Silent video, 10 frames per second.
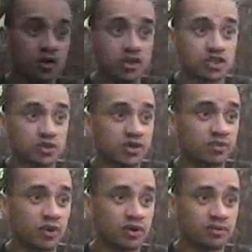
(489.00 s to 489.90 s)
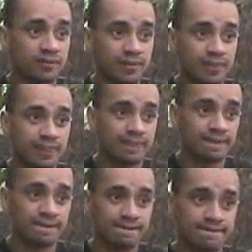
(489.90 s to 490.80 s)
no tax amnesty either.
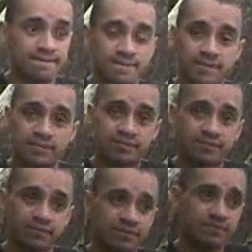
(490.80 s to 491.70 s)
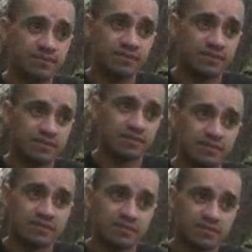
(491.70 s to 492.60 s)
There's no tax
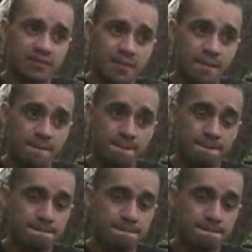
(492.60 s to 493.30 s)
amnesty for businesses.